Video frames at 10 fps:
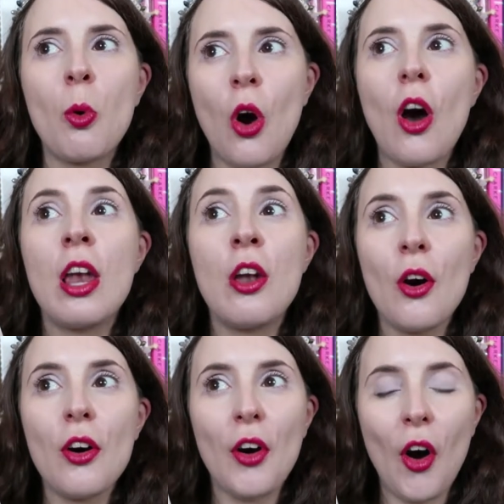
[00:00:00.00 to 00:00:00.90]
got a
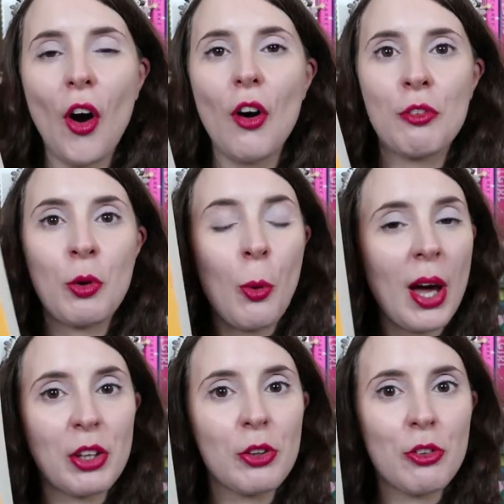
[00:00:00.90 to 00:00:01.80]
lot of
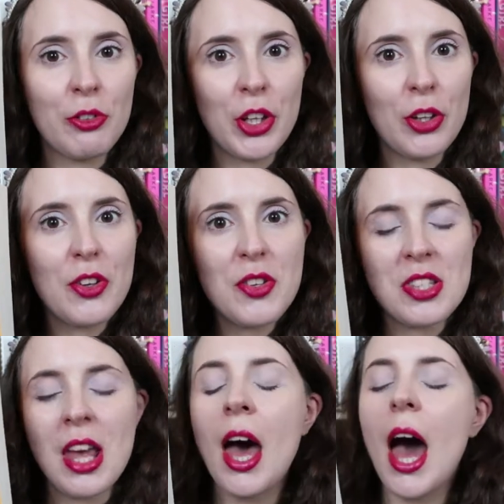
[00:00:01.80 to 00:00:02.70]
quite good reviews